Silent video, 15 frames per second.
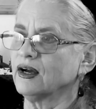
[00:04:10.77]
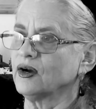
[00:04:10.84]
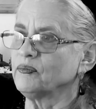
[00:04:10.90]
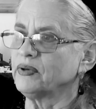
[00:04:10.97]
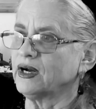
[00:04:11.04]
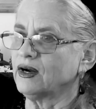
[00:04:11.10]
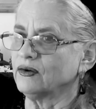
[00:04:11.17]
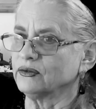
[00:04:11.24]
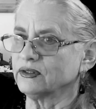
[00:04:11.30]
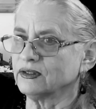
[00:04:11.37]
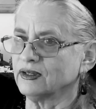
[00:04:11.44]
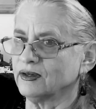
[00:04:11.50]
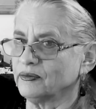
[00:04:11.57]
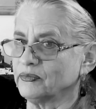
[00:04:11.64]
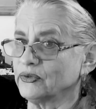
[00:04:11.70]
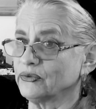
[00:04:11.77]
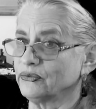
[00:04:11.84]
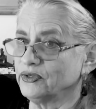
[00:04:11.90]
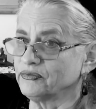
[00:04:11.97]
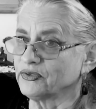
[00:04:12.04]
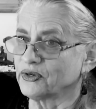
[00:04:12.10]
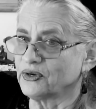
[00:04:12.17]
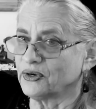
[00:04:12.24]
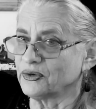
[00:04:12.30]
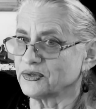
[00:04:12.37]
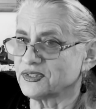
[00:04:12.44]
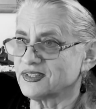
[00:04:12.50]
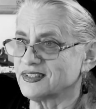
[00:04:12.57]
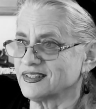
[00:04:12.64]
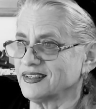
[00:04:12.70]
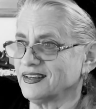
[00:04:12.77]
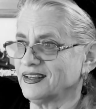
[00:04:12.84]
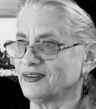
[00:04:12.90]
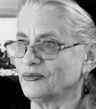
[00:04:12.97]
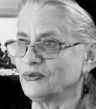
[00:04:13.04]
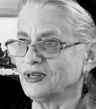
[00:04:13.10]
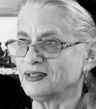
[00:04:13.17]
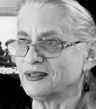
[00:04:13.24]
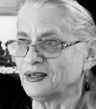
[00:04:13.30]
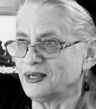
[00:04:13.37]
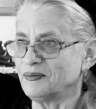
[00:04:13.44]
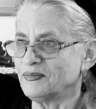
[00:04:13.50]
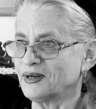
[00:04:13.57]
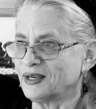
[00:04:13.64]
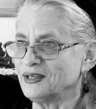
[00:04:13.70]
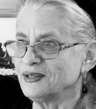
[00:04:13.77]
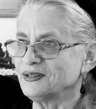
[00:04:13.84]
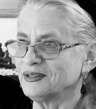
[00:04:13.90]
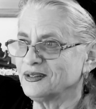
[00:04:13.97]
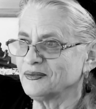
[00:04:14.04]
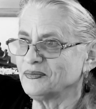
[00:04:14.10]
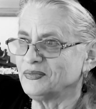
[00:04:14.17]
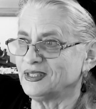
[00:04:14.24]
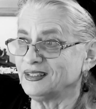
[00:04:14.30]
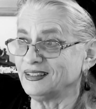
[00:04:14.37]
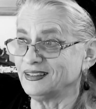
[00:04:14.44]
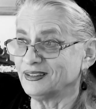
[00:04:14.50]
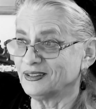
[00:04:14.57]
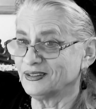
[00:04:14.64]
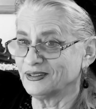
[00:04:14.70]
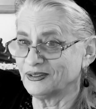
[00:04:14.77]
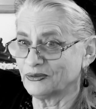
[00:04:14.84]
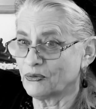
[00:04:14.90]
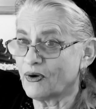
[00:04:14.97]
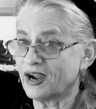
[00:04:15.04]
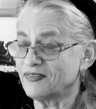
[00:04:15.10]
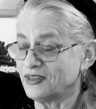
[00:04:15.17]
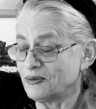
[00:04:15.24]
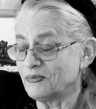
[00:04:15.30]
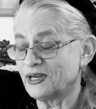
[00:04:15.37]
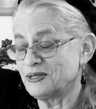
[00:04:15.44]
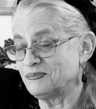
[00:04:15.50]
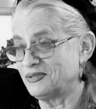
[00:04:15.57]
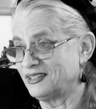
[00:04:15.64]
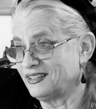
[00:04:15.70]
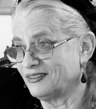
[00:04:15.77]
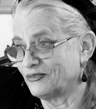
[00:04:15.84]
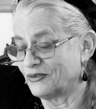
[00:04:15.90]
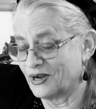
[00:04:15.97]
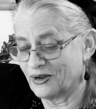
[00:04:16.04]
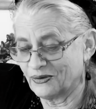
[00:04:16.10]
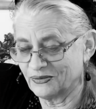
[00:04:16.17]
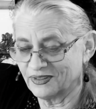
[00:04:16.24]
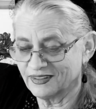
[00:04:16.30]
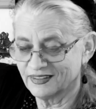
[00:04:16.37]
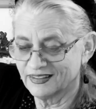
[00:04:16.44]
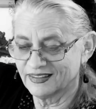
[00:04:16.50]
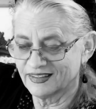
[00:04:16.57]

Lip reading: about river ghosts and what they might be, why they might be around.